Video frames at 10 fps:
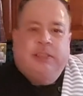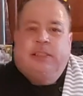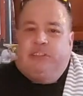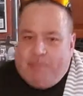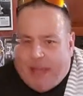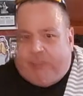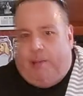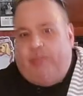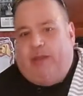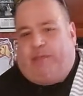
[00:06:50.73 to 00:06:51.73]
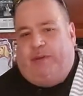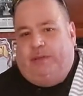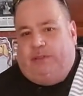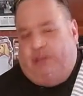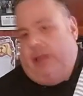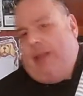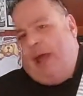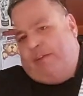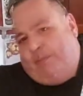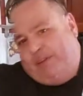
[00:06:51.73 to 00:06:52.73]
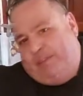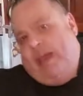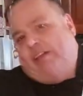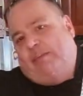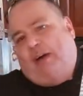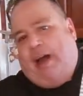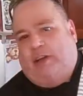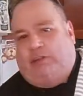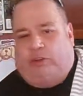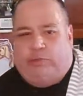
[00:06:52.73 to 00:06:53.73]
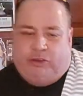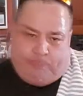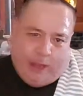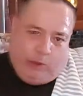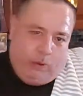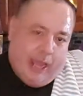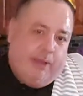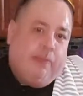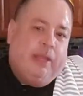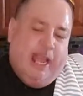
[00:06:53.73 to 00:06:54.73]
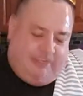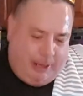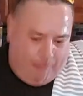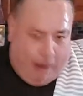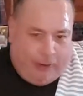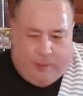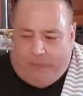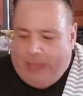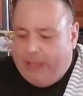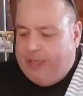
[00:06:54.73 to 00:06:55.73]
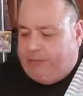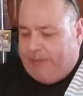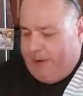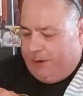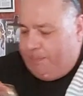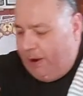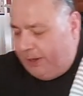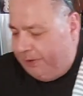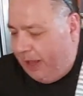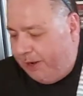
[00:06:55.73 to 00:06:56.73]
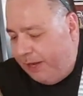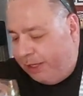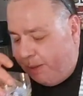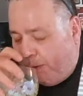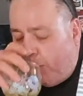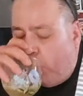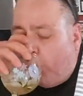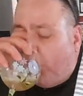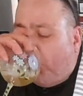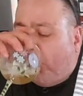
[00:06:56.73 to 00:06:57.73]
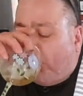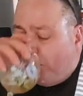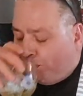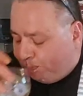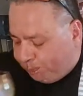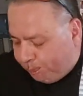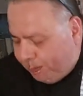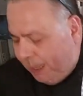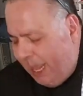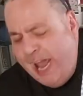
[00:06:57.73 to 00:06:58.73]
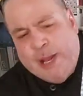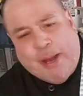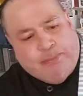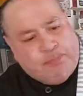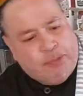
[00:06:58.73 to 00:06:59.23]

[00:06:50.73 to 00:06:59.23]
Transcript: To make something different. So I go down, somebody said, make some vodka sauce, which, by the way, it's an American thing. It's here in America, not in Italy, but anyway.